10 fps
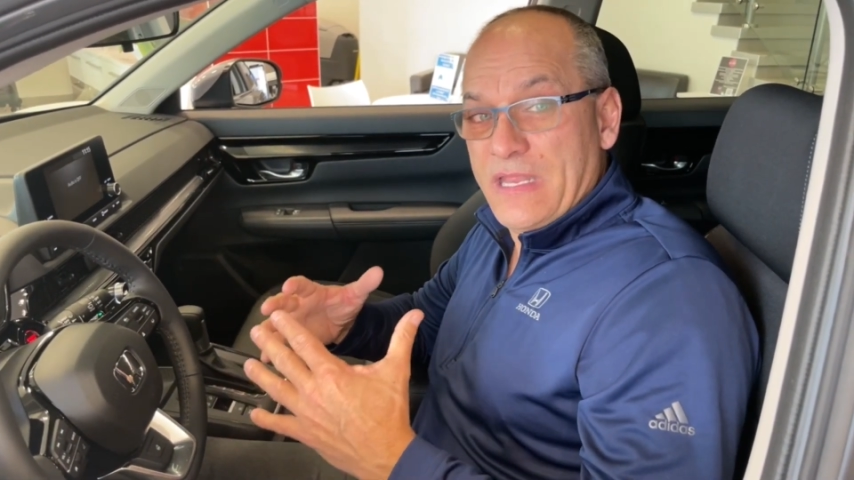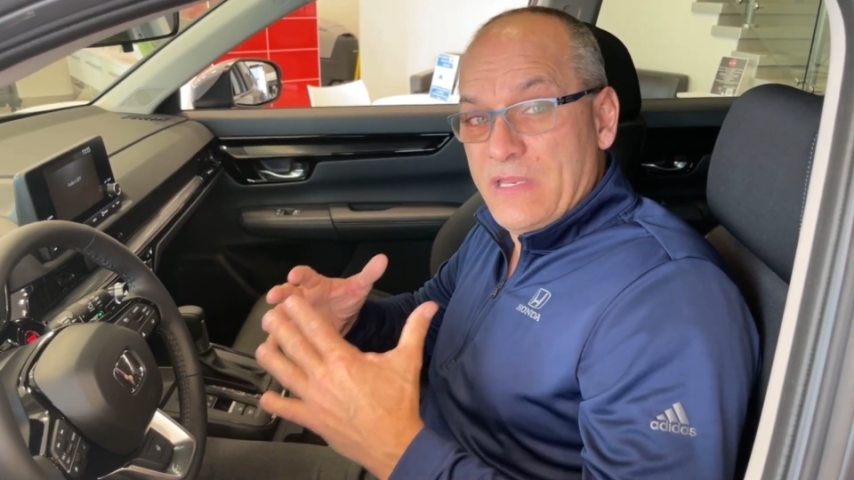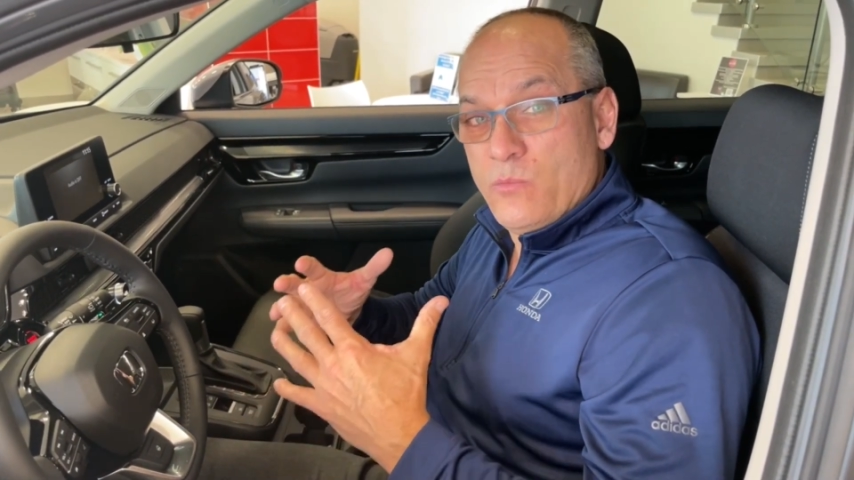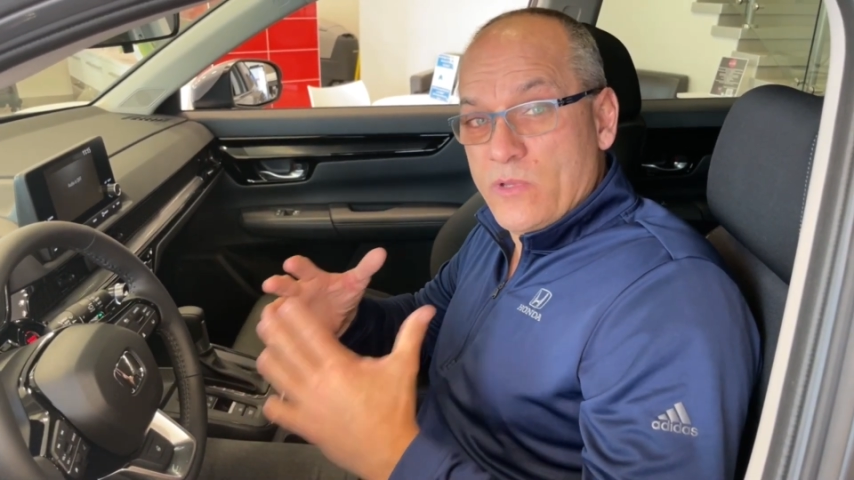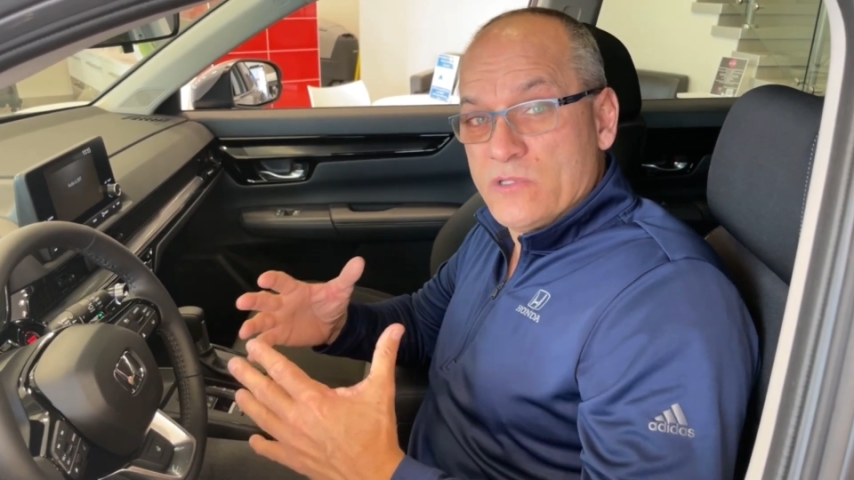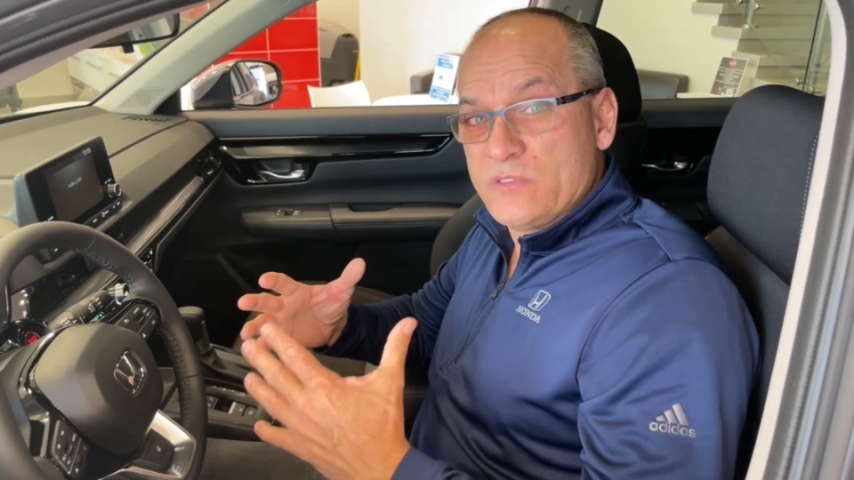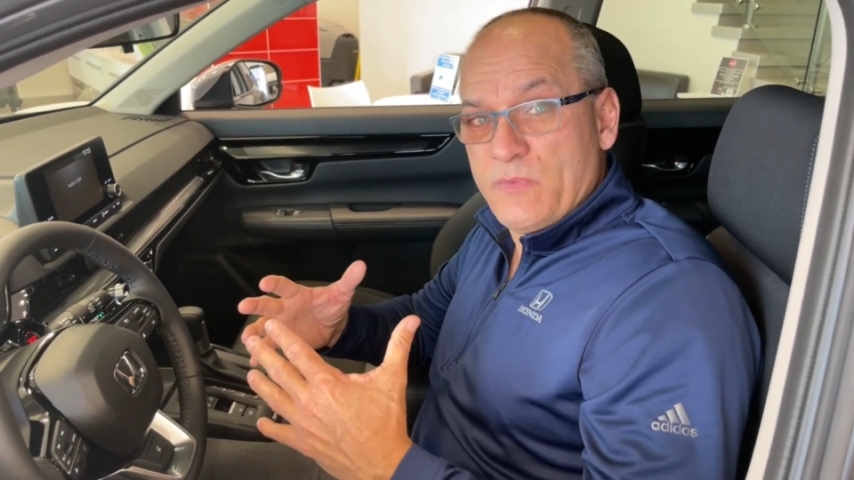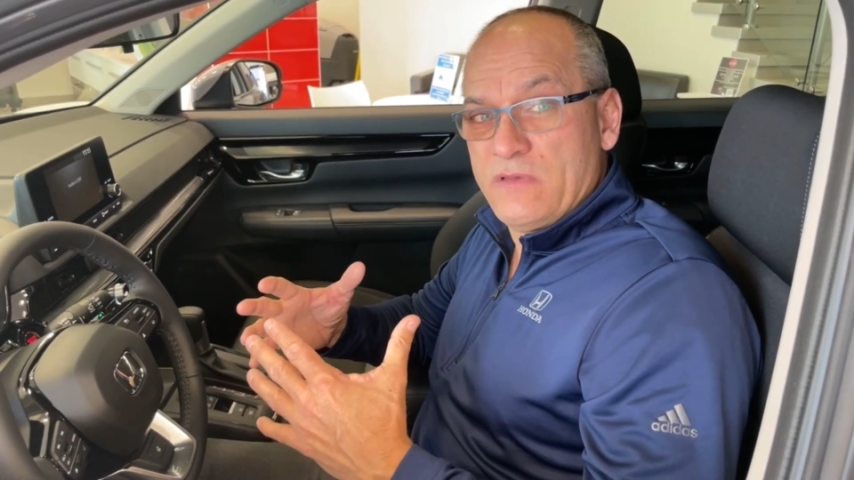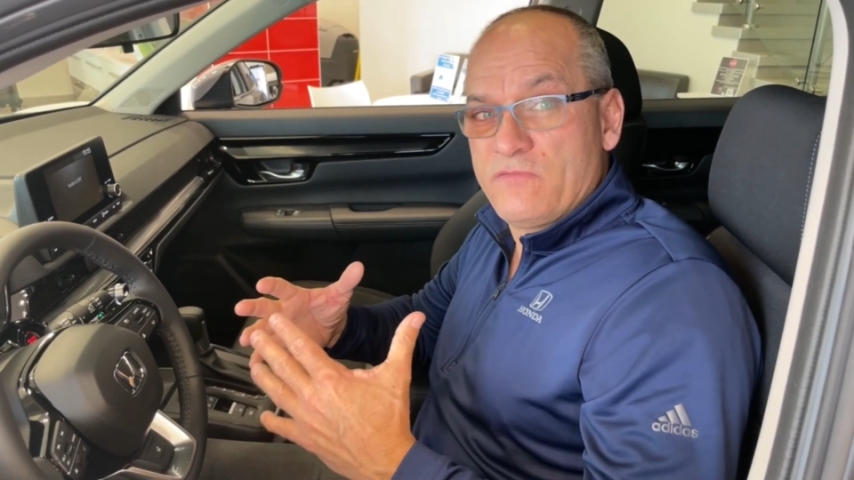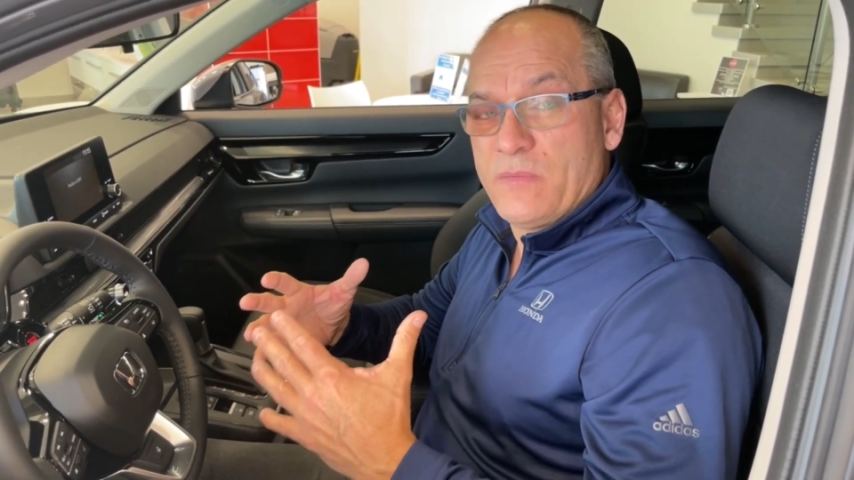any wheel
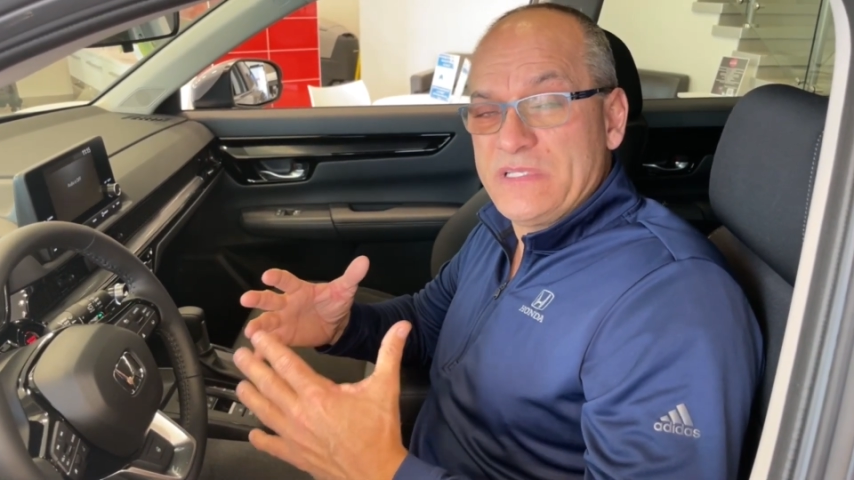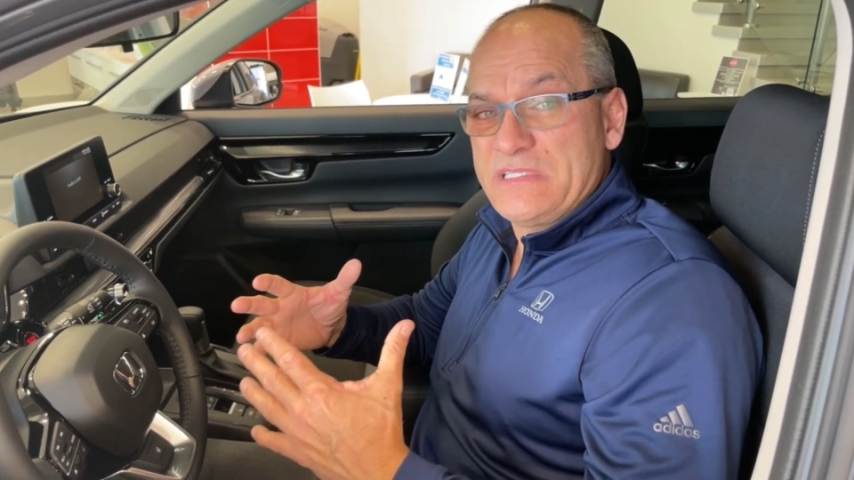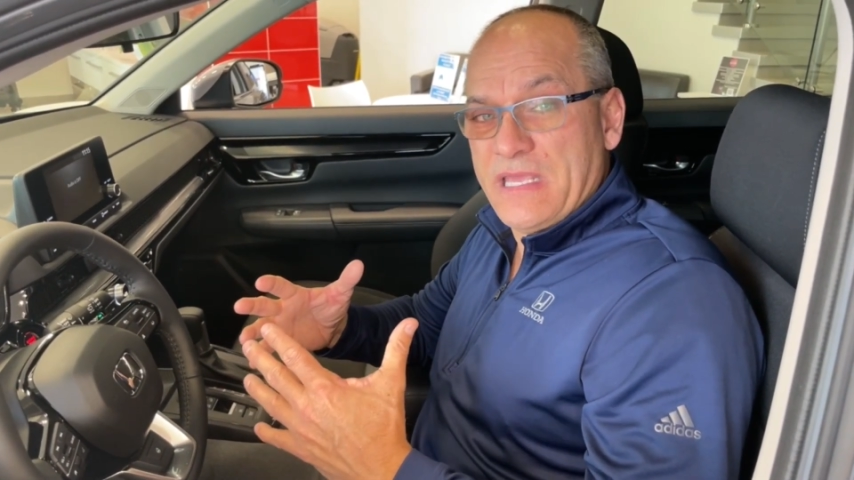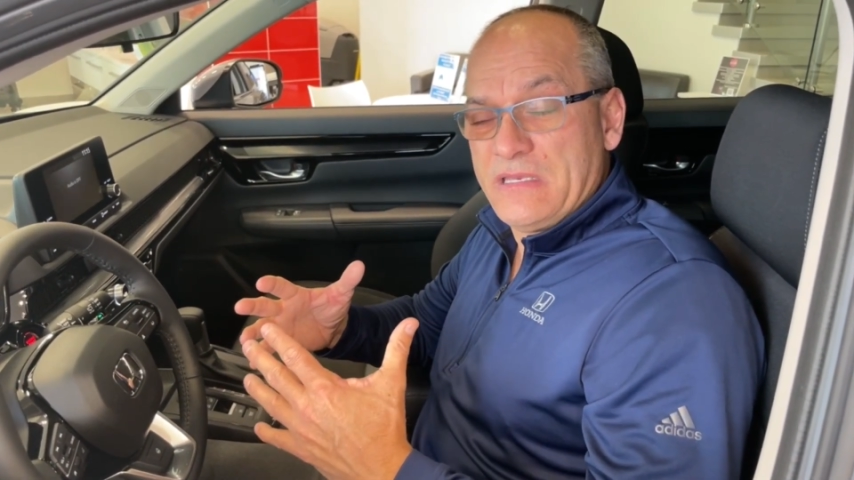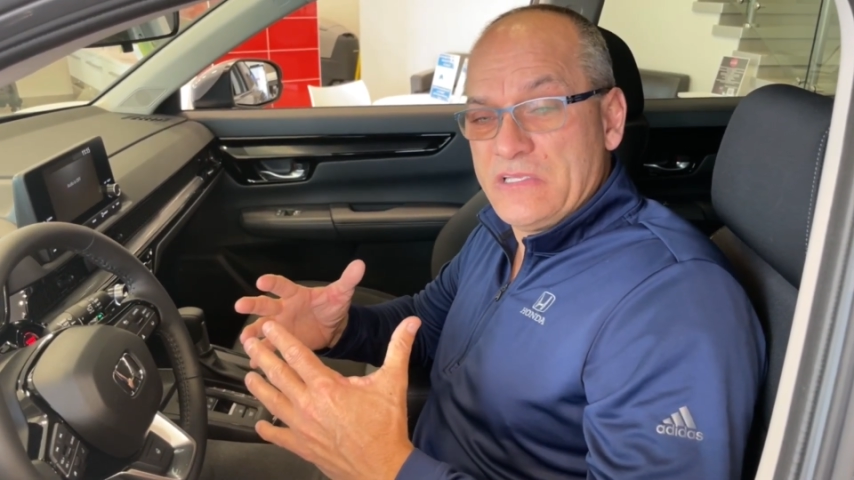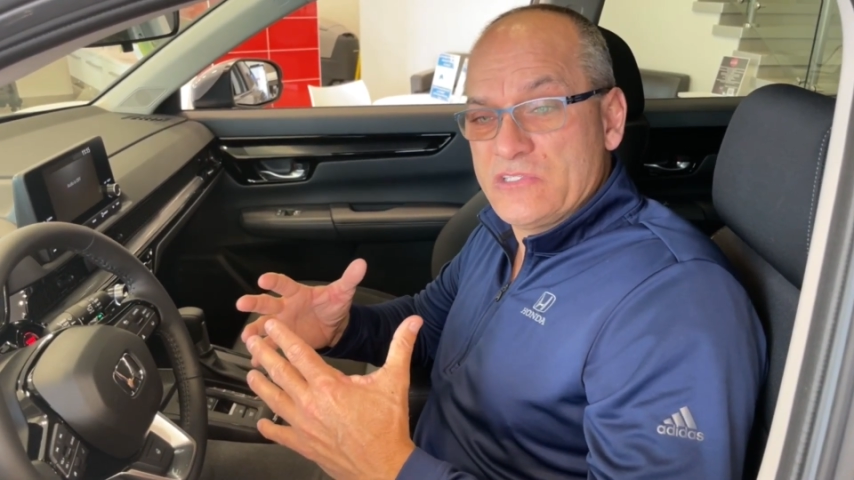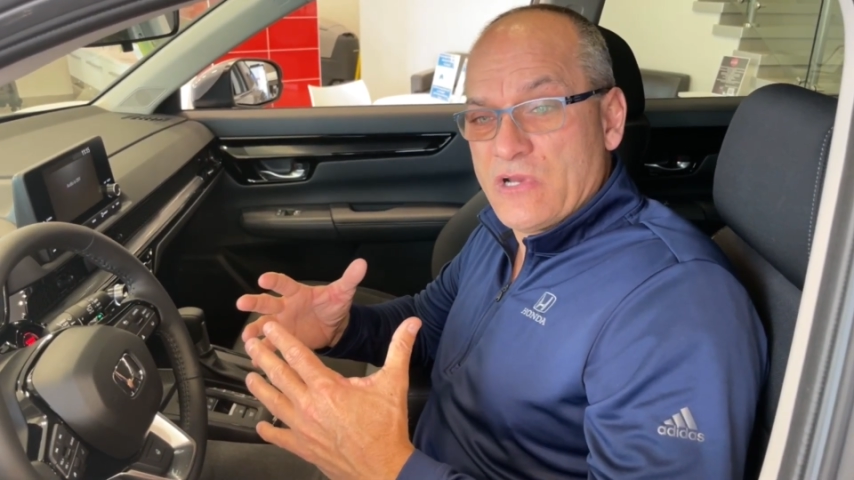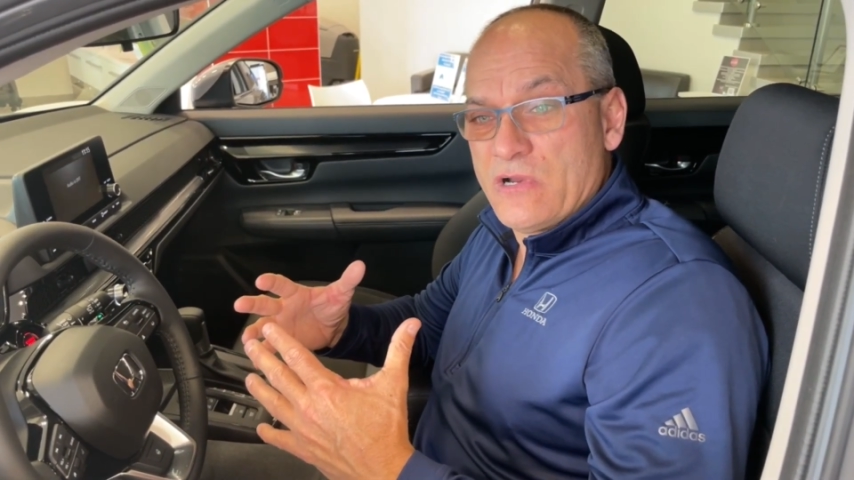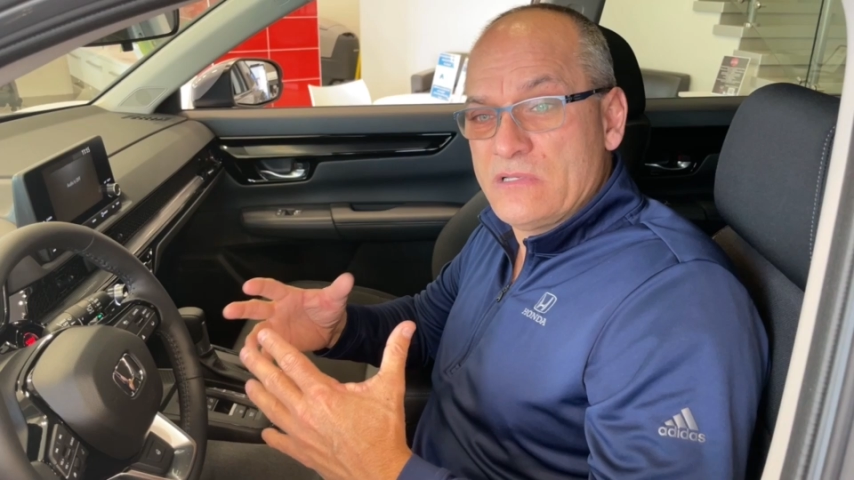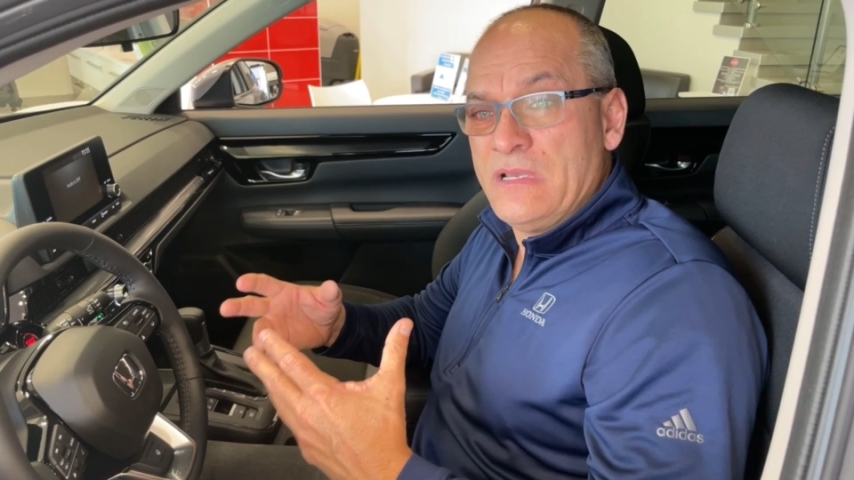spin from a standing
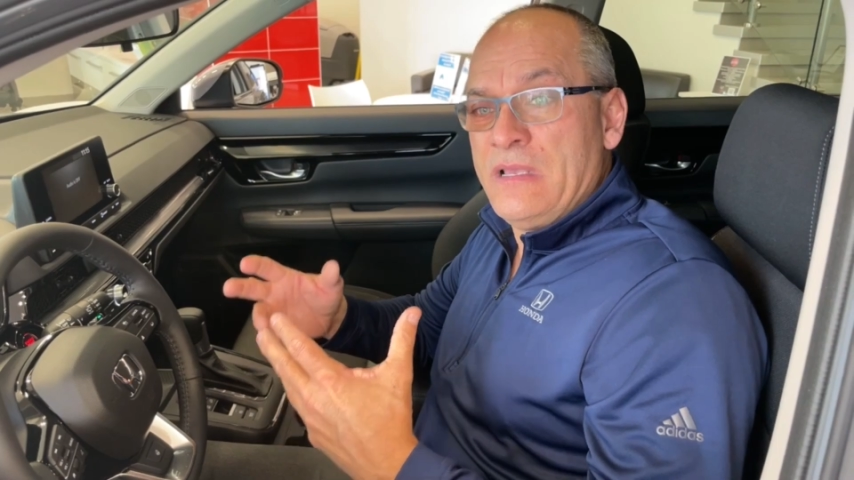start